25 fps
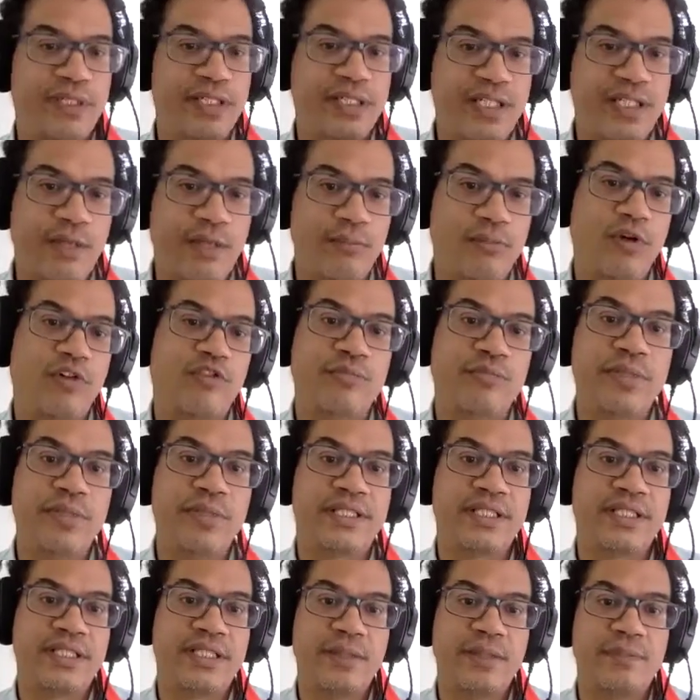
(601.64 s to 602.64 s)
been a number of
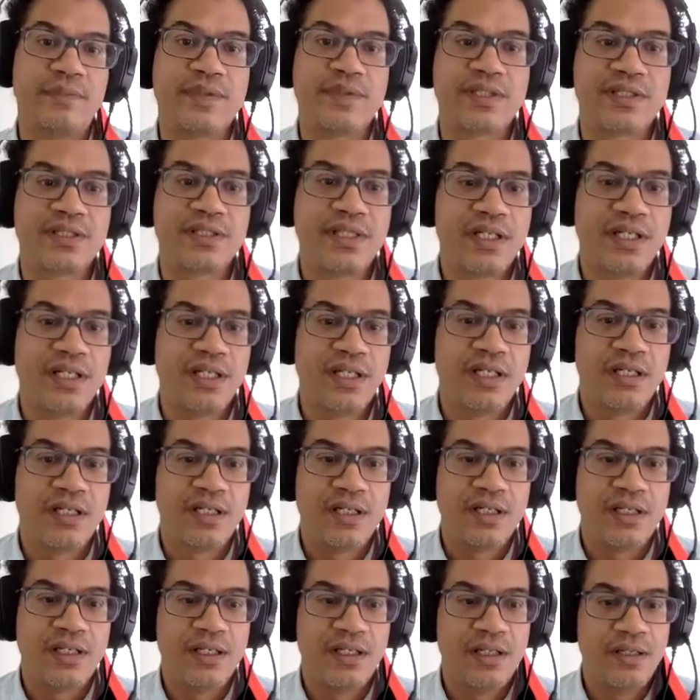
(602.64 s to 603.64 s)
missteps
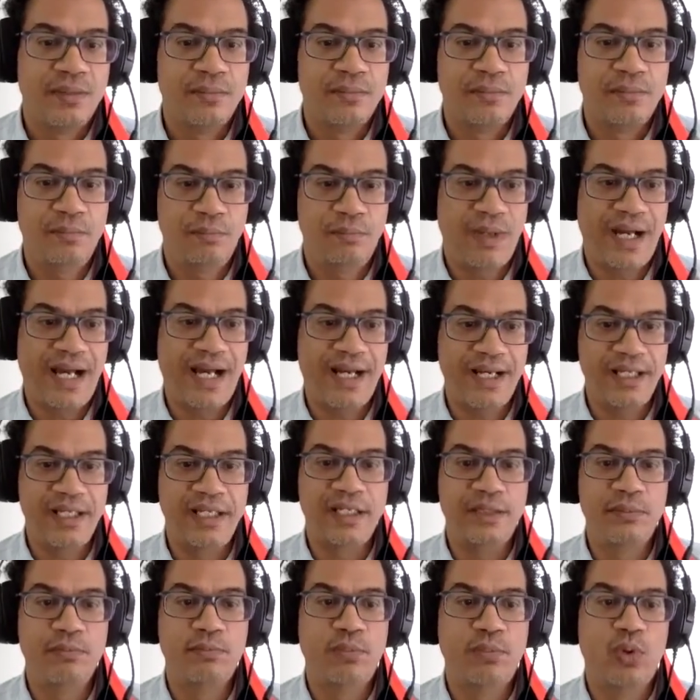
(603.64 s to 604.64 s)
by
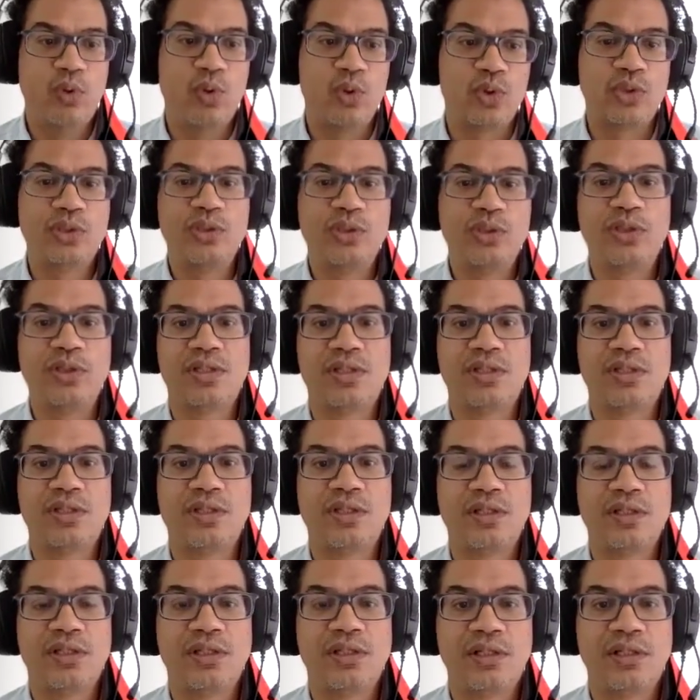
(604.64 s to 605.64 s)
important
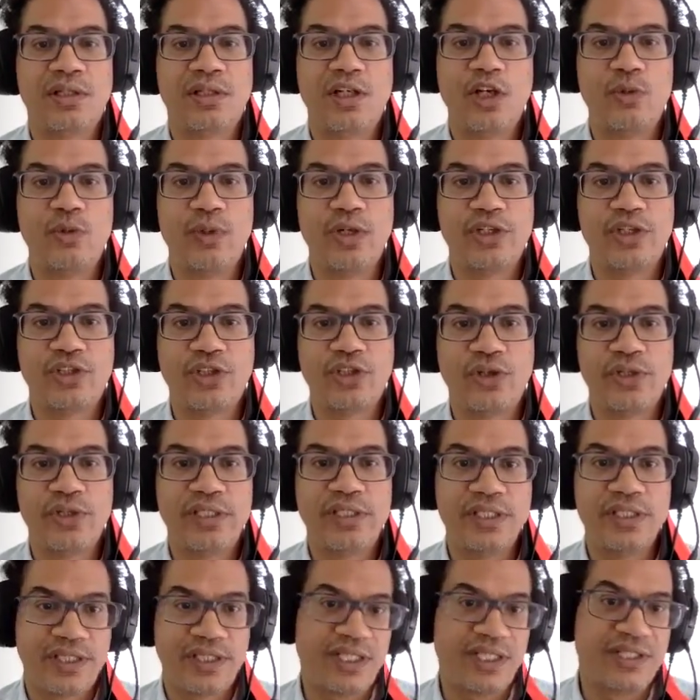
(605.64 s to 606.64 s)
global
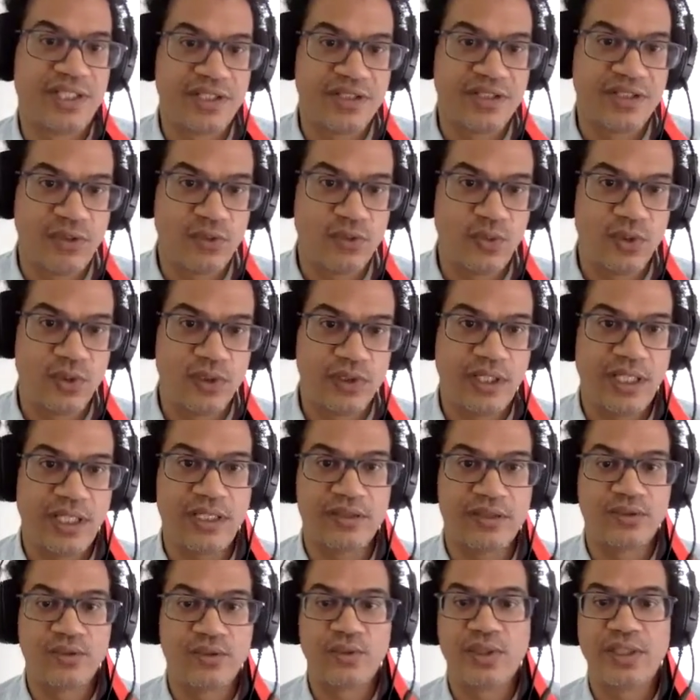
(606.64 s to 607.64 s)
authorities such as the World
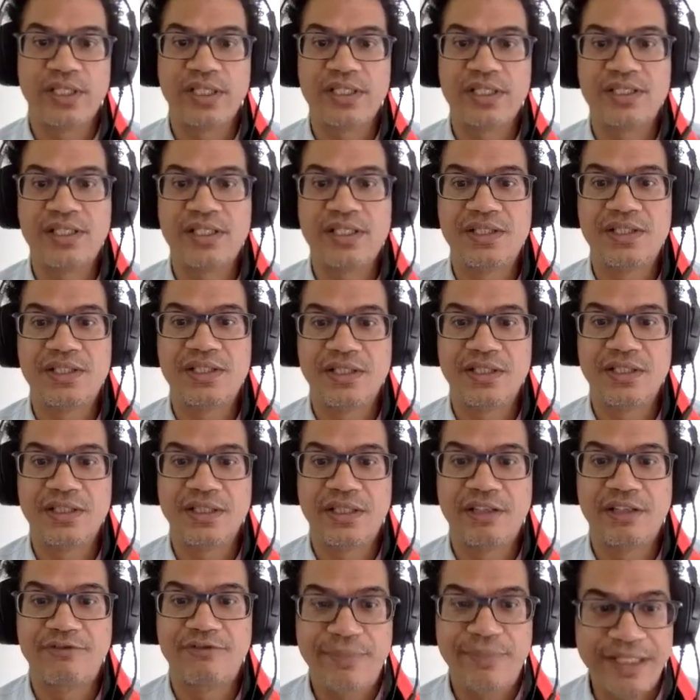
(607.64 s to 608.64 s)
Health Organization.
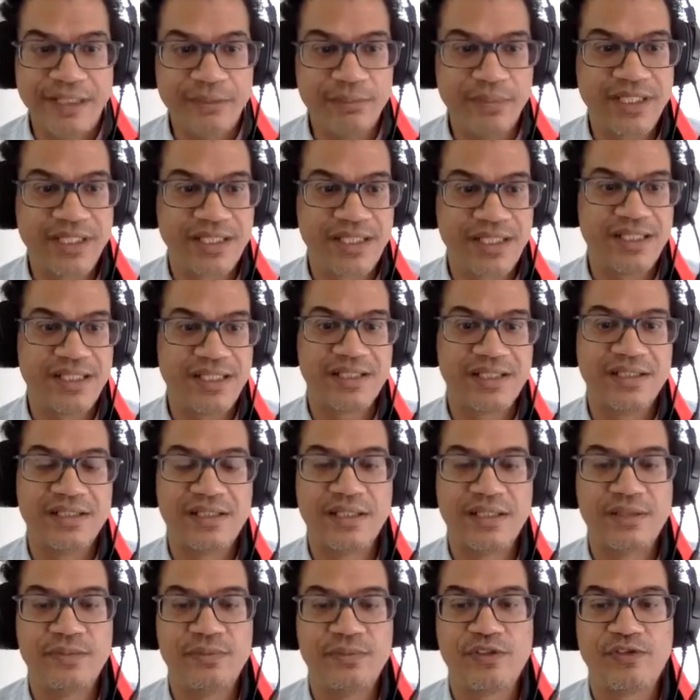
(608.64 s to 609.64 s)
They've made mistakes in
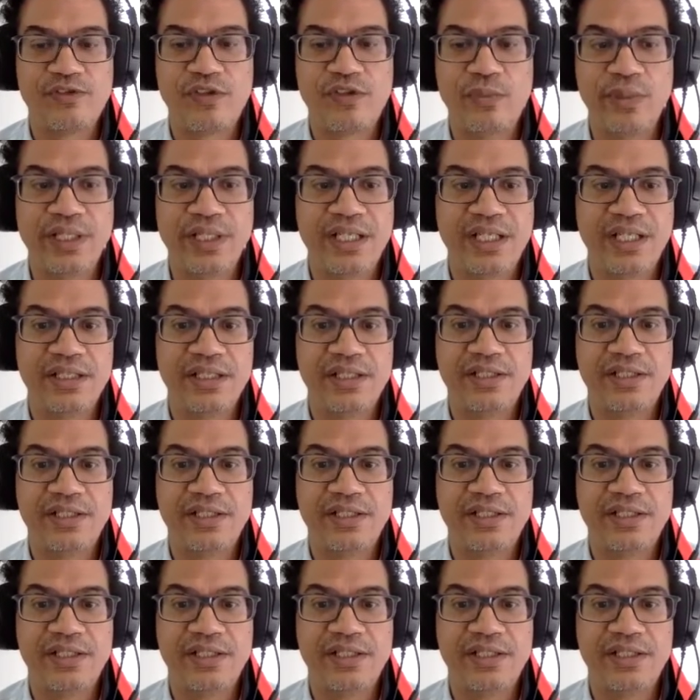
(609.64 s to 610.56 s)
terms of communication